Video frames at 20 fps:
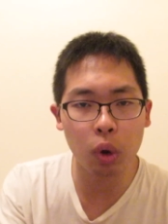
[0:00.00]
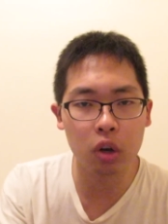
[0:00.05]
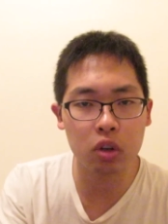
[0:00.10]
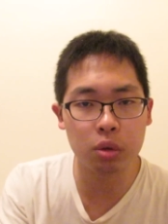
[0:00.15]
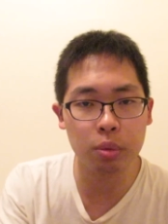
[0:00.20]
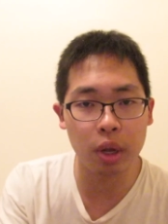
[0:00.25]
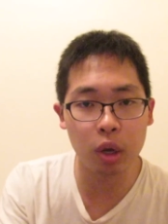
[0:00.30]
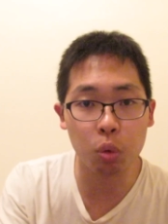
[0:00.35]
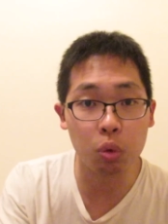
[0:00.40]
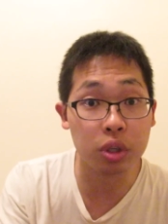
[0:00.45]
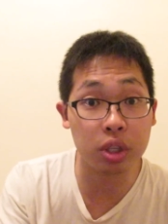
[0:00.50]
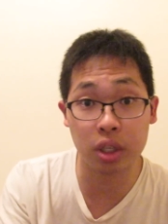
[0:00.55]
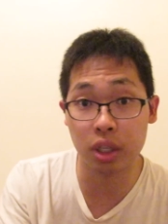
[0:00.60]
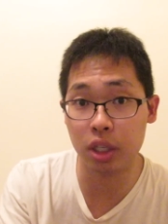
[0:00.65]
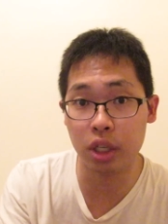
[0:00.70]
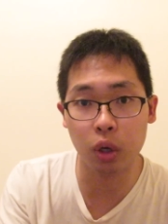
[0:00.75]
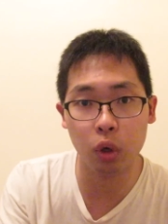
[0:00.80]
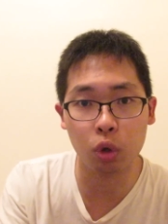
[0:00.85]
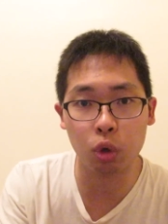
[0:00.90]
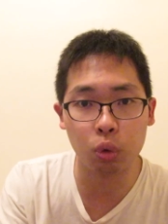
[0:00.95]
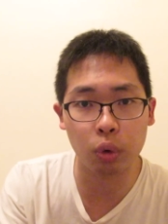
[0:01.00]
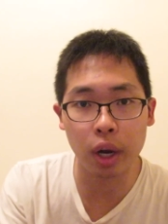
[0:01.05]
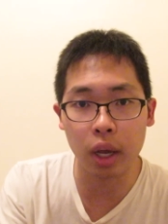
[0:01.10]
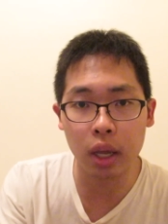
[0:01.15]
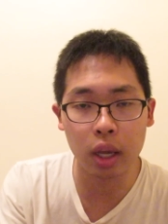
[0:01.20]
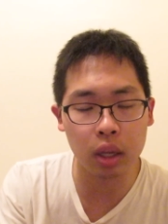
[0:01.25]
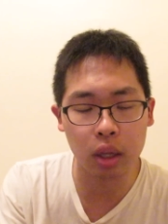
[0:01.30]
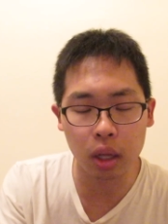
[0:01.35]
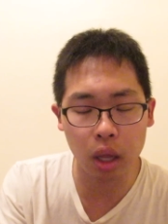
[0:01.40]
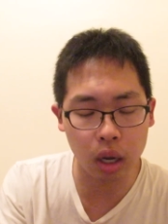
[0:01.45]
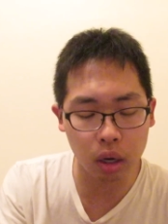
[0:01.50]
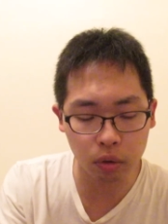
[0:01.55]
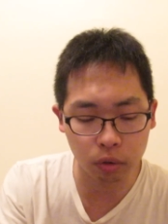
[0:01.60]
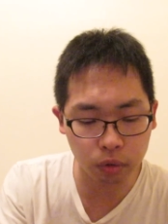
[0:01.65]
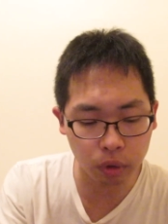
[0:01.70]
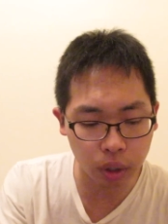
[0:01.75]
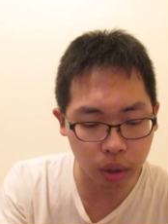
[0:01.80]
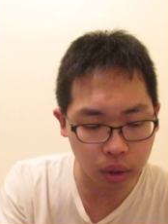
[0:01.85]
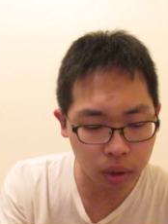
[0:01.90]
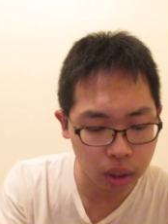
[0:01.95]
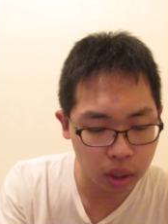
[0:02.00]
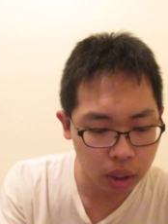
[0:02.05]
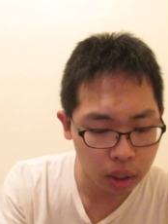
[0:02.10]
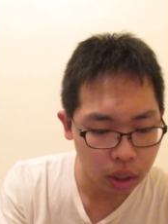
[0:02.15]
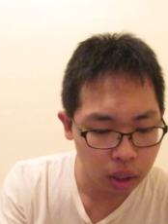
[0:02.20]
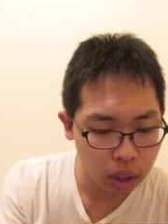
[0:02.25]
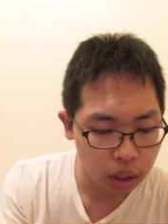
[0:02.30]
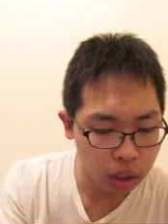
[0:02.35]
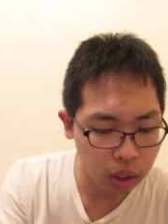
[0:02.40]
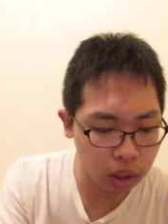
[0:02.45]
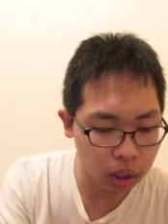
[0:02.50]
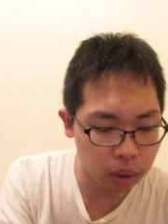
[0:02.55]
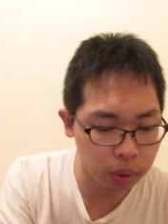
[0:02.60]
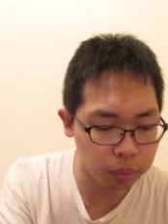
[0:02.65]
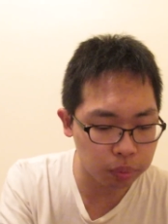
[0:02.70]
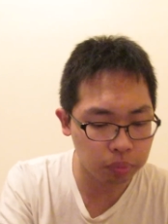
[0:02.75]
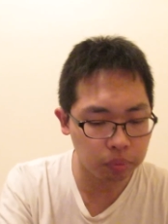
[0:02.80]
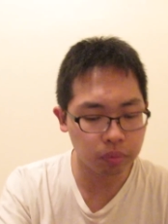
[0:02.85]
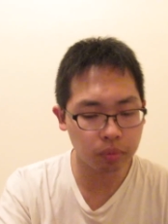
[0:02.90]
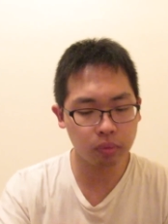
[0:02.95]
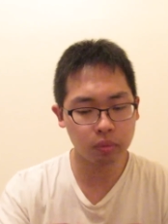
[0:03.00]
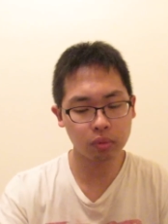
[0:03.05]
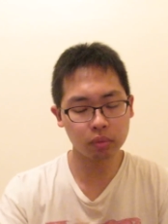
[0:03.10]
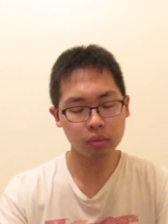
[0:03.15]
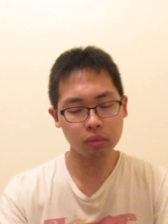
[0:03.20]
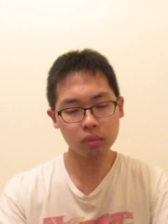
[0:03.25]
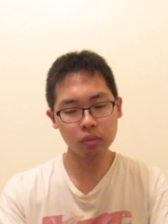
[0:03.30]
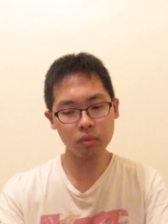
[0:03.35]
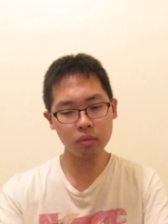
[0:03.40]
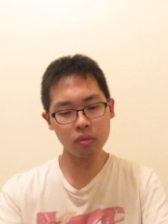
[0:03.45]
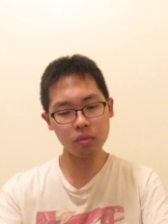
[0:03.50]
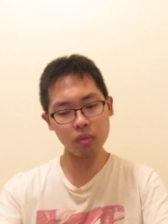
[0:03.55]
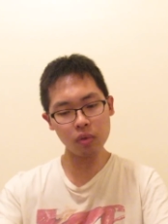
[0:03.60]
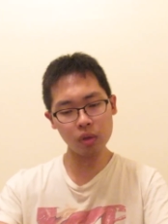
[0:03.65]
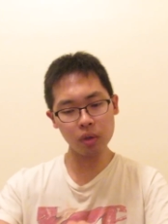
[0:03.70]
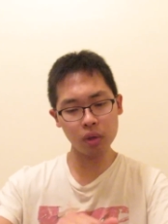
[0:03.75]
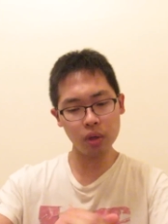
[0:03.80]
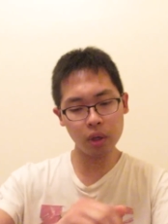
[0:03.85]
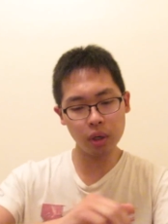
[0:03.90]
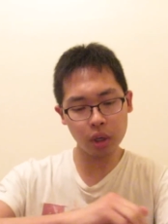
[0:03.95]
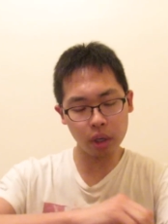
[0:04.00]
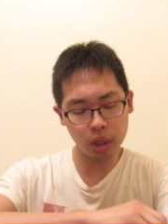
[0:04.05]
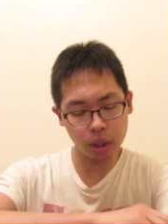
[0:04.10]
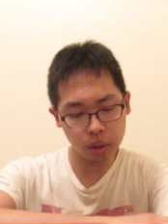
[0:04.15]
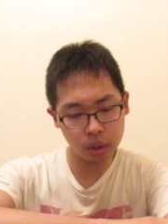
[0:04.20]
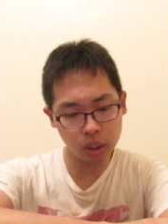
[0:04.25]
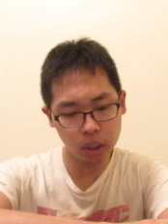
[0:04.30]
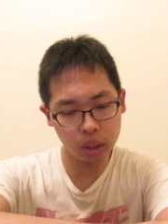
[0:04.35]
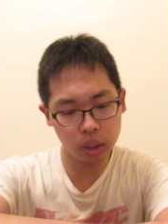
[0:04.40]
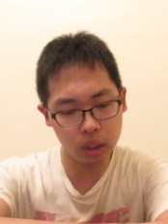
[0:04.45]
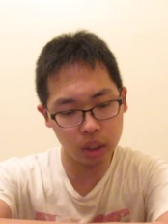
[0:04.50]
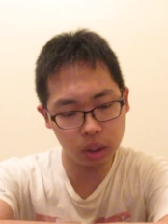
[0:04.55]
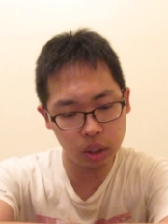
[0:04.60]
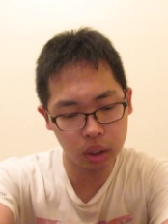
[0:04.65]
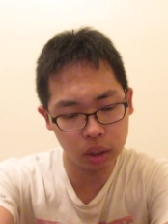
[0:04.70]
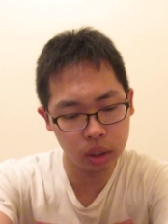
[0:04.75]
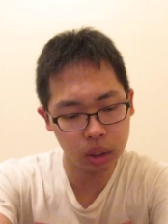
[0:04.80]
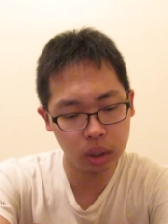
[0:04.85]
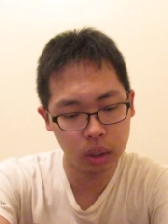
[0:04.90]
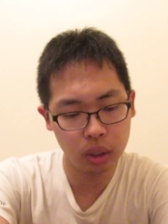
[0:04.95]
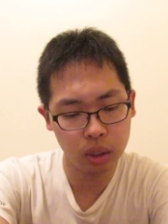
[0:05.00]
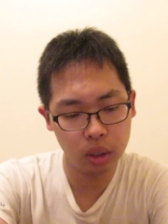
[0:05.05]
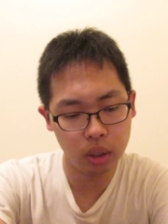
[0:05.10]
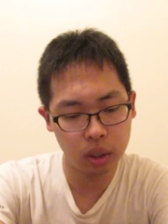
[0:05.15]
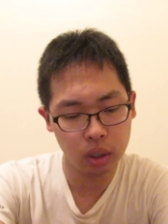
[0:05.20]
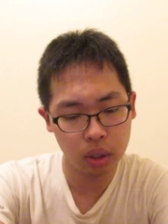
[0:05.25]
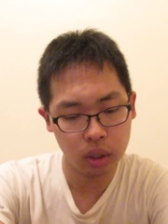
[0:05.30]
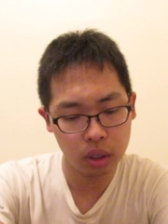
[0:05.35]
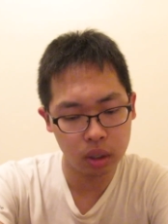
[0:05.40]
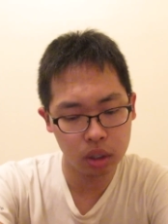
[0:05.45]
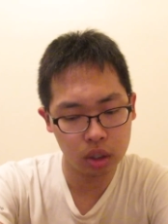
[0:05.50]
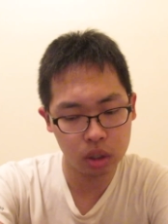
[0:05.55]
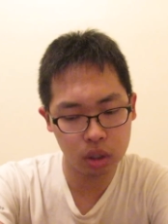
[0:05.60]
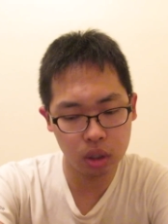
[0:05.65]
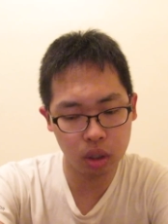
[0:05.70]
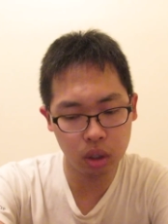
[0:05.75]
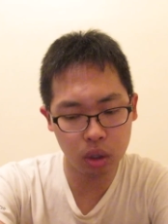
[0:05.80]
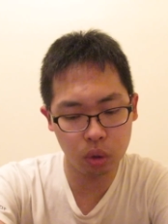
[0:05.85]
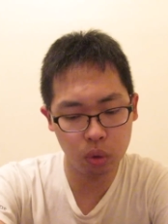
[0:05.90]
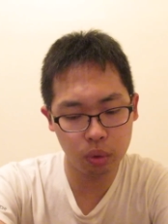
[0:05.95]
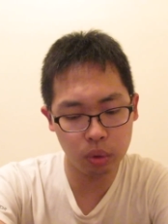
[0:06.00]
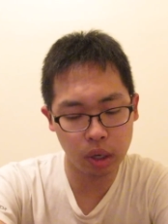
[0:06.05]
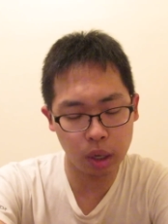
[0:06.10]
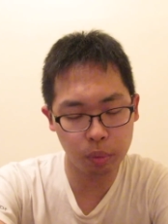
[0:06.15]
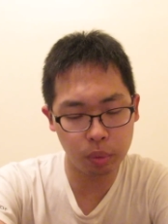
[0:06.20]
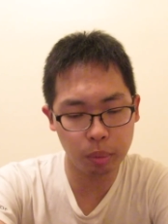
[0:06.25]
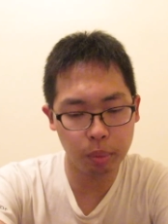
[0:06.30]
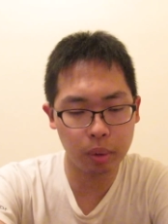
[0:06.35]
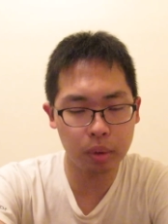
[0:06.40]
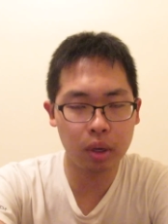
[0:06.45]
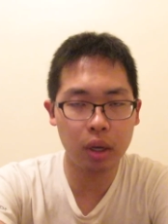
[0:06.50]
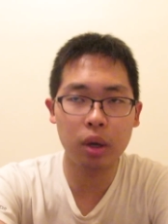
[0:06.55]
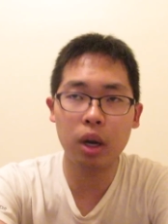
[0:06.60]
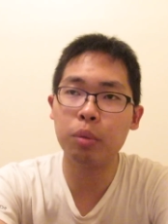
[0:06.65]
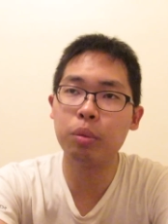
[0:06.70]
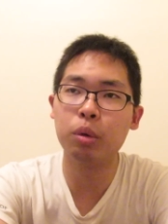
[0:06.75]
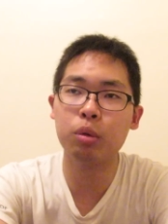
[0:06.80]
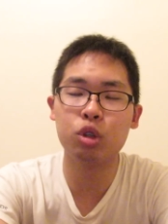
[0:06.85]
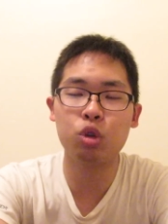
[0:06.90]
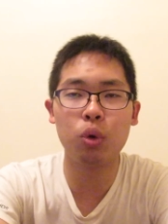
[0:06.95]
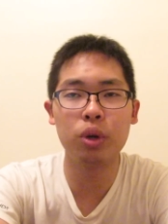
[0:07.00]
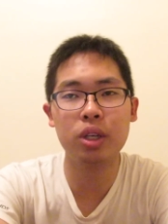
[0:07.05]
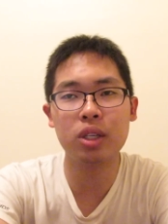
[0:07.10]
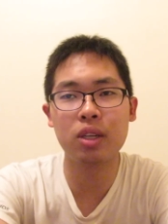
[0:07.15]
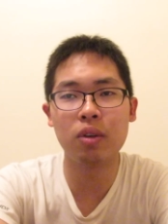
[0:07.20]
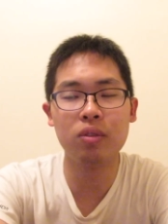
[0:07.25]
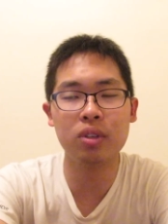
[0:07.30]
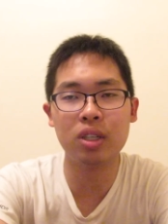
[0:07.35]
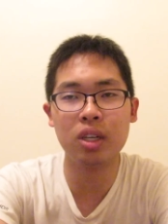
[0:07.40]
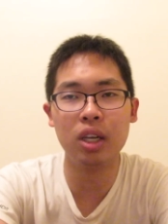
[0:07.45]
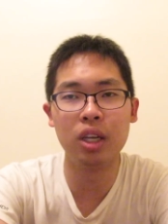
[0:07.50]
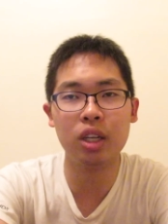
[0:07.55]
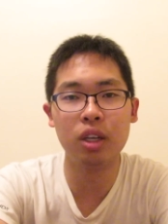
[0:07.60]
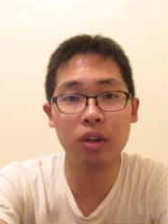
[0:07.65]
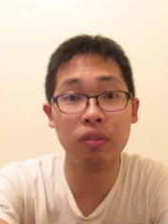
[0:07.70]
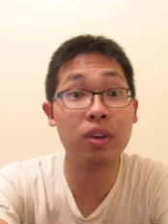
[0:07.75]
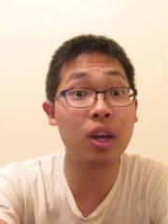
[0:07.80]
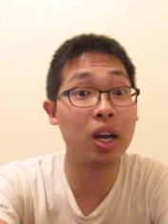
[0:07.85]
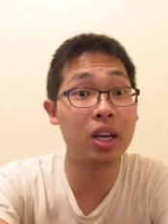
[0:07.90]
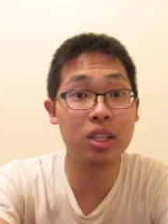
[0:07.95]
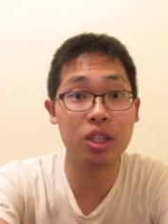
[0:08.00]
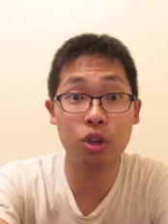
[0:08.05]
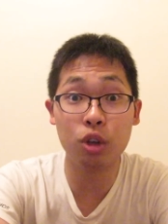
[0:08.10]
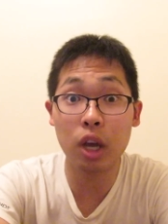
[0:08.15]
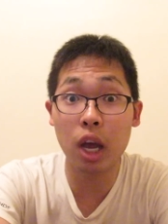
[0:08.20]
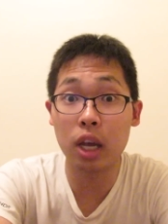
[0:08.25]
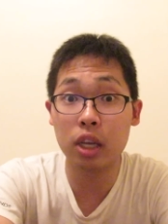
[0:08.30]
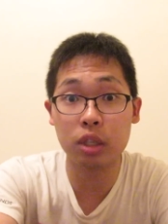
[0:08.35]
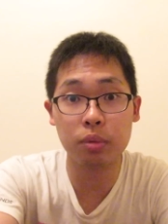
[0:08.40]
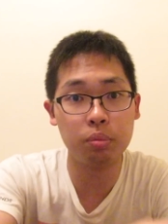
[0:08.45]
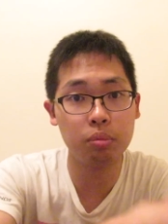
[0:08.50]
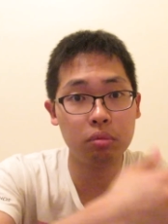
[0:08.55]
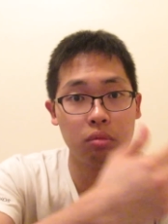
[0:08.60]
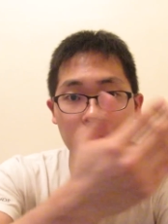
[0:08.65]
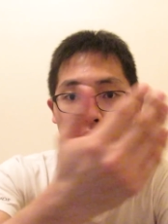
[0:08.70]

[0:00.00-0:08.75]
what I was planning, was still great and a lot of fun. Um, yeah. Uh, so I, re- I remember 2017. You've got you guys.